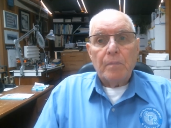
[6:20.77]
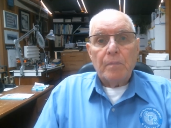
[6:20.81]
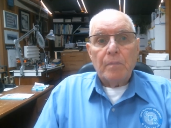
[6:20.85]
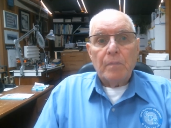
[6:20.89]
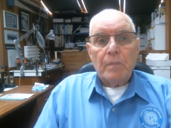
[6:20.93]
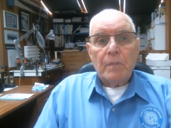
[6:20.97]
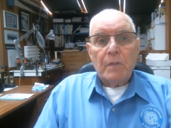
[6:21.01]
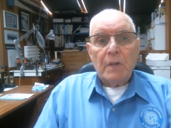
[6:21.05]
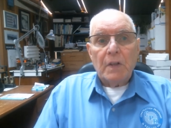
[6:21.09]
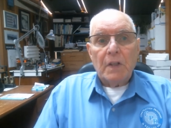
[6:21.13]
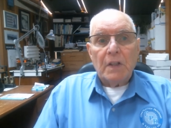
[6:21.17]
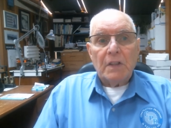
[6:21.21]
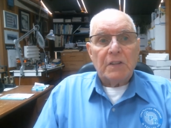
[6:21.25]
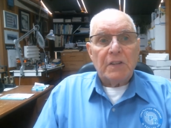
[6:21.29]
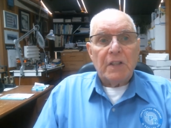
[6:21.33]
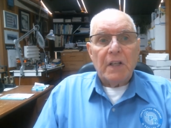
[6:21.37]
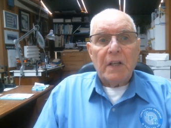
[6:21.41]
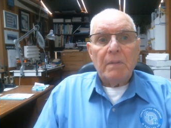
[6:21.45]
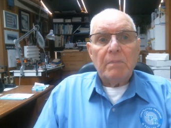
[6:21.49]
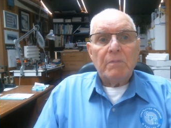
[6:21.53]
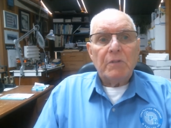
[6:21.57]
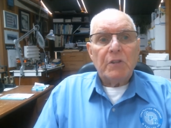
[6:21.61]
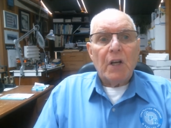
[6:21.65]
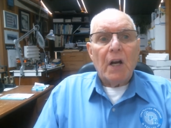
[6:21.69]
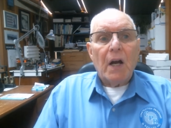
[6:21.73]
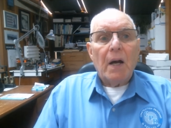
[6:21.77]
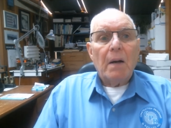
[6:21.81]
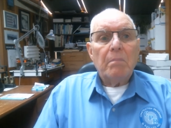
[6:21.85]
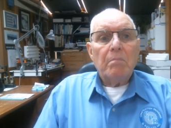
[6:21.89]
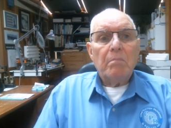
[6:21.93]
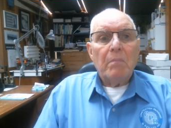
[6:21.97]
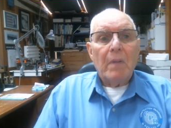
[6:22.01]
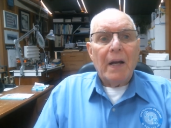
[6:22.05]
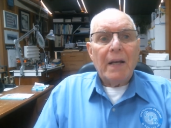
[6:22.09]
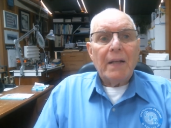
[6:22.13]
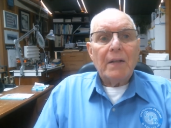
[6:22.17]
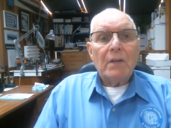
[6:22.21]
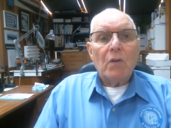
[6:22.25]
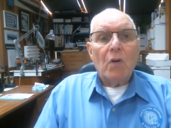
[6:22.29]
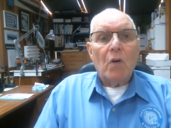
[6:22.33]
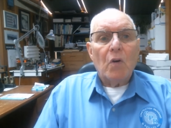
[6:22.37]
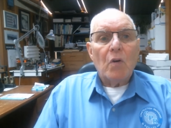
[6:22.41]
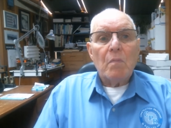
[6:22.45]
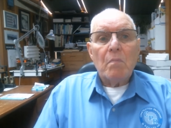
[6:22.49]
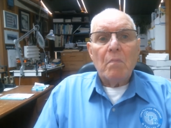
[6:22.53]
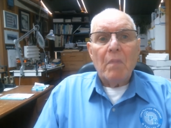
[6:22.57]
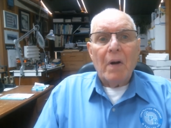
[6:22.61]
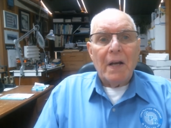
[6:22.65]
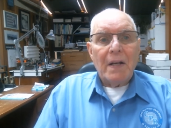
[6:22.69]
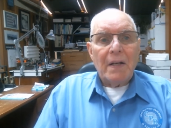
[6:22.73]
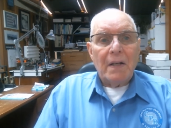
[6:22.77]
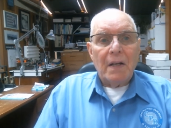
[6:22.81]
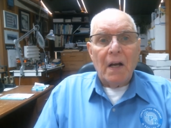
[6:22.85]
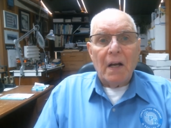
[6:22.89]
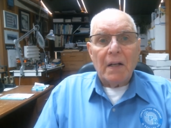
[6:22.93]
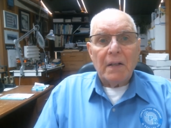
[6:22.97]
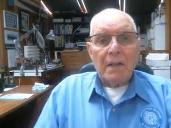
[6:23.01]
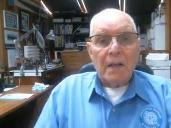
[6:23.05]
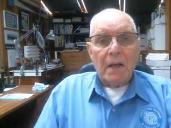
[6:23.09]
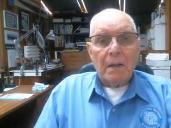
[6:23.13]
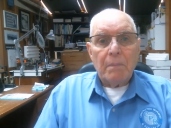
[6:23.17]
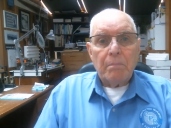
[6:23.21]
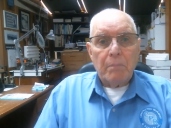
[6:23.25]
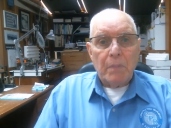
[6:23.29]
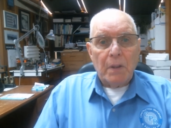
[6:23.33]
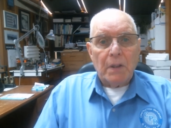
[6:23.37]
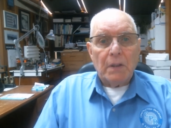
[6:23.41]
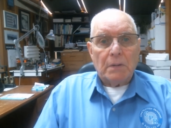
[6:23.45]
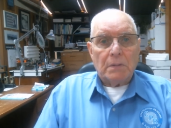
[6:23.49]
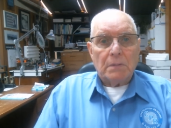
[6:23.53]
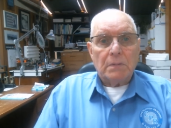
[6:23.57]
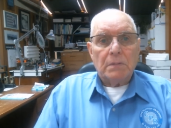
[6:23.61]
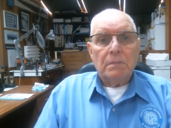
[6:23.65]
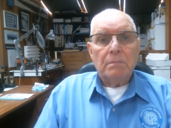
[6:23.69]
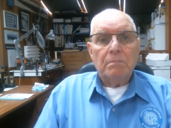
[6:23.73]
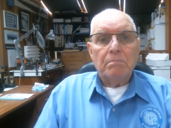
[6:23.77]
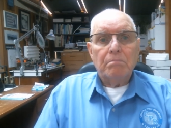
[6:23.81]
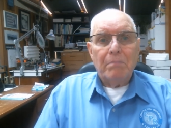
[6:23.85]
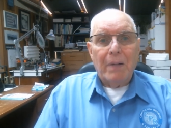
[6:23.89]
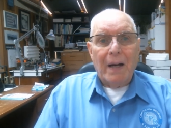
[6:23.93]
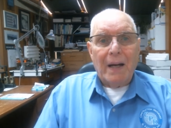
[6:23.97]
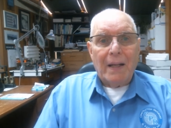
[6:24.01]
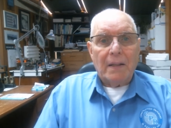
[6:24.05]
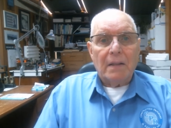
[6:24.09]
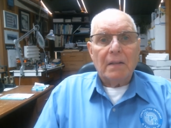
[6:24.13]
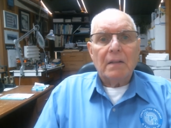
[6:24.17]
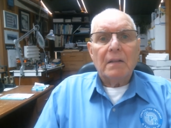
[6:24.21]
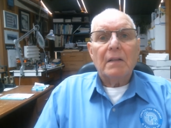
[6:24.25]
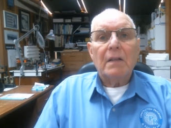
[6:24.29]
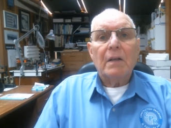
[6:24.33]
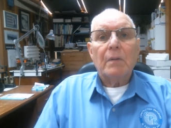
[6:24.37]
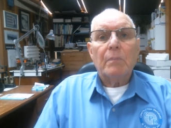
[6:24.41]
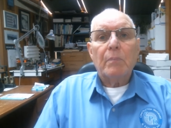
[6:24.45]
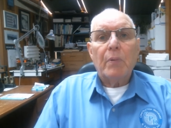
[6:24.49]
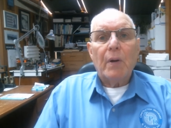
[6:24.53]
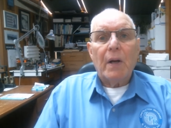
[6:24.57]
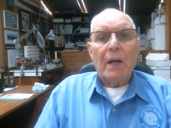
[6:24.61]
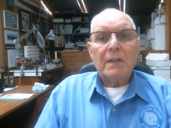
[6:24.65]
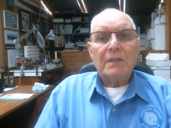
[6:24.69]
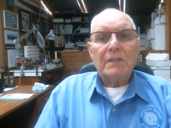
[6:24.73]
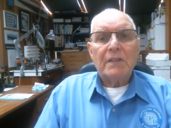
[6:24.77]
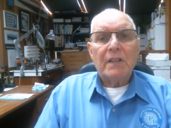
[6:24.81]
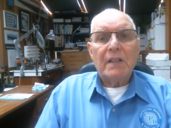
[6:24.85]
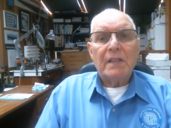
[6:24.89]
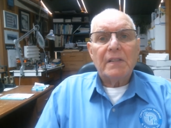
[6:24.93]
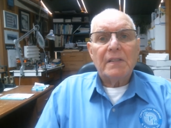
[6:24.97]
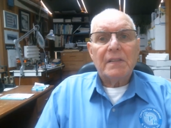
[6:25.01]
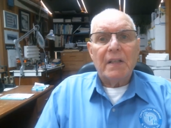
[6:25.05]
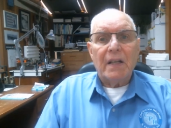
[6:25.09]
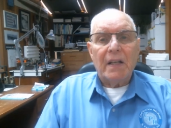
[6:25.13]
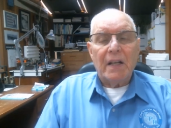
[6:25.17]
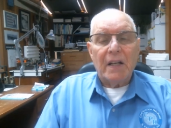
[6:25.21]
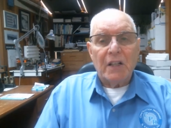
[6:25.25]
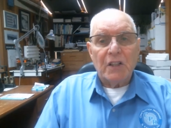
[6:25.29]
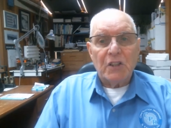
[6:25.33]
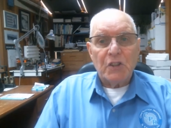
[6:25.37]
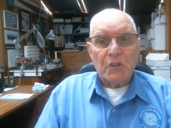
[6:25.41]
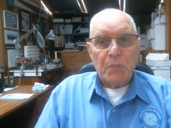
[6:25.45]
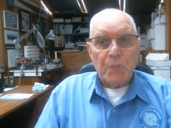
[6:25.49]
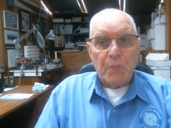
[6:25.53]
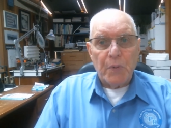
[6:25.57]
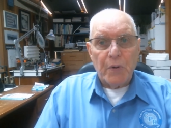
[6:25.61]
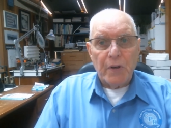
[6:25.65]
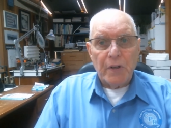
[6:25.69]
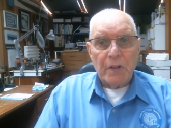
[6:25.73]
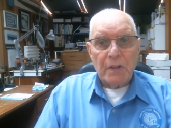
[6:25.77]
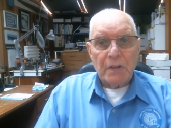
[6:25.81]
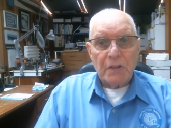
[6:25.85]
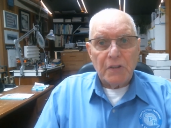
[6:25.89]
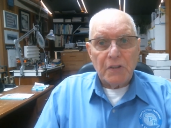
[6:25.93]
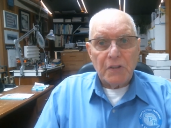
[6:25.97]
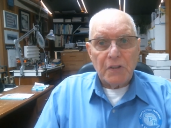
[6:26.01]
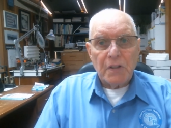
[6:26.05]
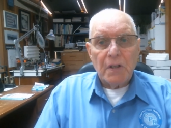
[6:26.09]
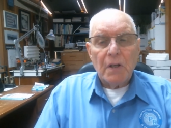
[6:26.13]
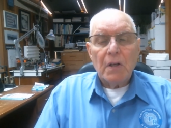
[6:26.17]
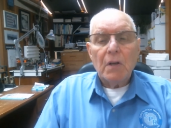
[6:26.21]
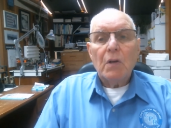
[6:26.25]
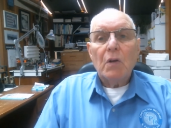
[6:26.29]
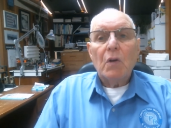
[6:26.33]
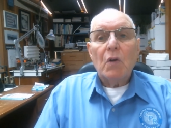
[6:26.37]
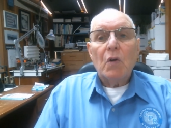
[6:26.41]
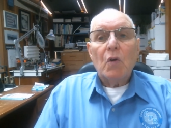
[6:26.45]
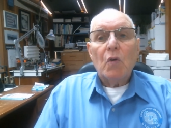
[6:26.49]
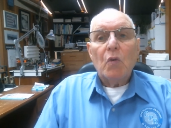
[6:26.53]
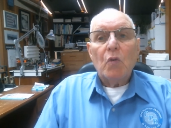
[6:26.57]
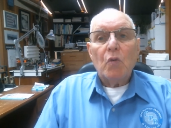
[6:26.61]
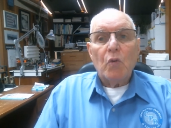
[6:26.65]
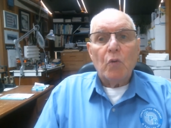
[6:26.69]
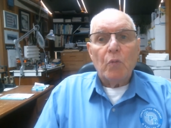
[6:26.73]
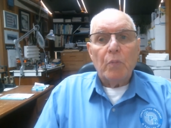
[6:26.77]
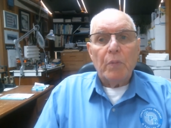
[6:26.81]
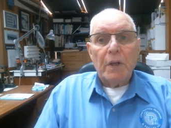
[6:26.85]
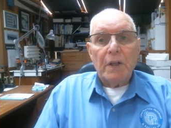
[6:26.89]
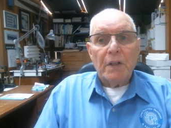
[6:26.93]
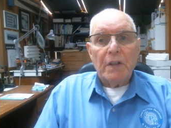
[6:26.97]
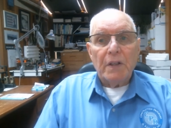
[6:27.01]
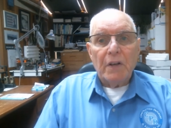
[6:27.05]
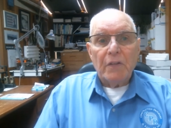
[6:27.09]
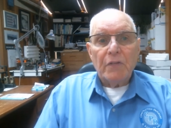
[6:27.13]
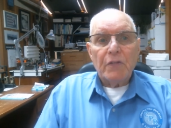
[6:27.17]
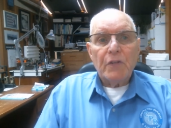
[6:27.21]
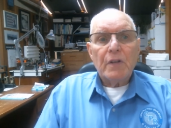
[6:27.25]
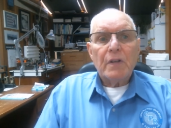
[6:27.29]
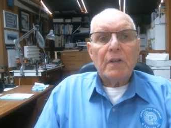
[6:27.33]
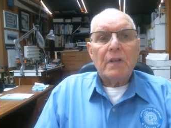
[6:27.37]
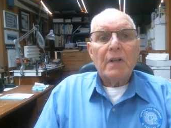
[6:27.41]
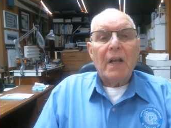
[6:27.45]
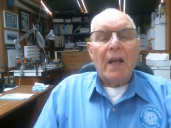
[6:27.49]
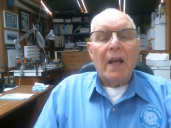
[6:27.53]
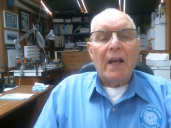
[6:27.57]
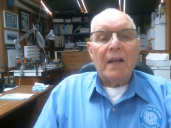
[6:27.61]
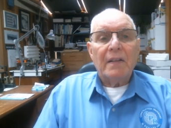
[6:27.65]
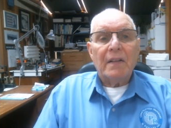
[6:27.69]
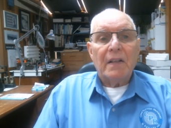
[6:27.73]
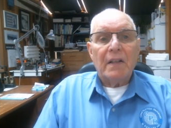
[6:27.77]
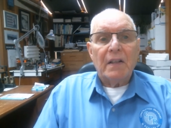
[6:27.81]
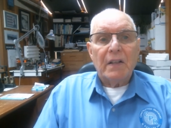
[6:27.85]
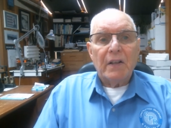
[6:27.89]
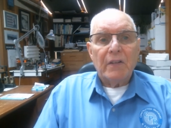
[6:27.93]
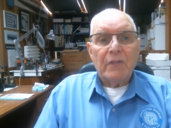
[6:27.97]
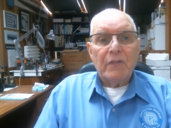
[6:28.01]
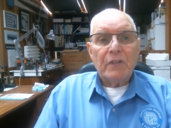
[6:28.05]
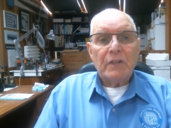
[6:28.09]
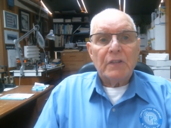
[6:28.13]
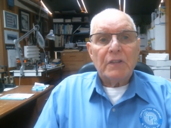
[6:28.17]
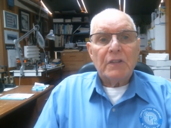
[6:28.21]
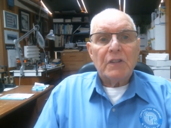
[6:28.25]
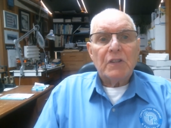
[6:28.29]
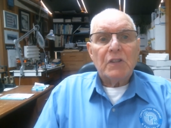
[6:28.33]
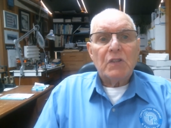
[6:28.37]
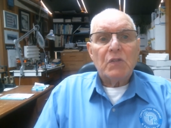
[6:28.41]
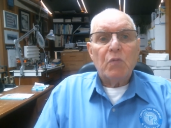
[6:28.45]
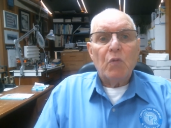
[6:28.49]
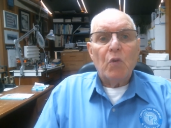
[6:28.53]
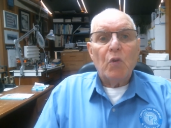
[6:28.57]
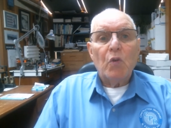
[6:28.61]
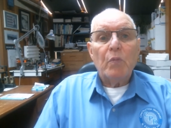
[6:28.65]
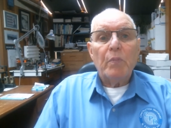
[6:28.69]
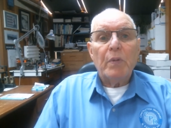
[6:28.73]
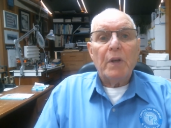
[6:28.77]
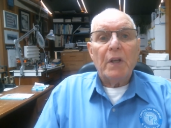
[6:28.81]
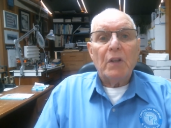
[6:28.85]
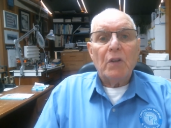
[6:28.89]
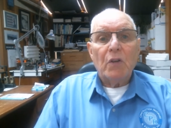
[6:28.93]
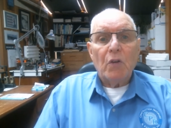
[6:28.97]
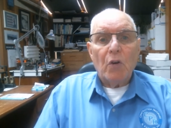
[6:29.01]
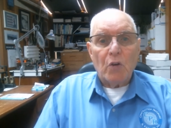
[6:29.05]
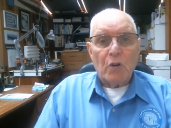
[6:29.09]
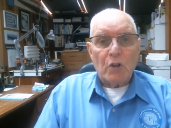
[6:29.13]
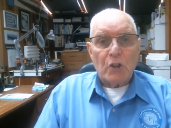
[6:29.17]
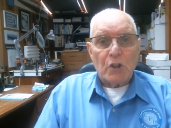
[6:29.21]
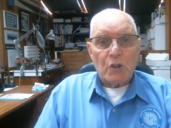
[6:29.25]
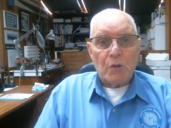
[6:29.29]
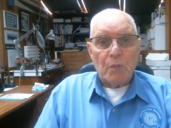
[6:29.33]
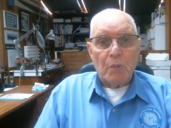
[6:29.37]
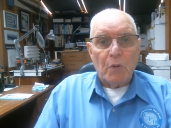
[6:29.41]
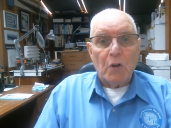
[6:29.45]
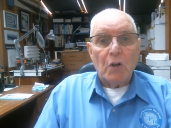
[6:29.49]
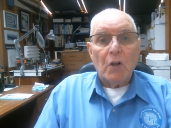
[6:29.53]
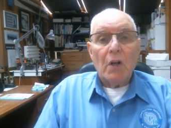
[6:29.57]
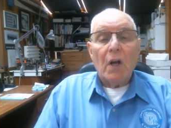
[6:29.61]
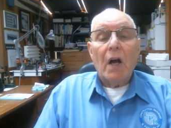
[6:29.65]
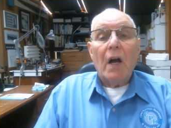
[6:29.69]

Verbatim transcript: The same job might or might not get built, but the process and experience will be different and the differences will be noticeable,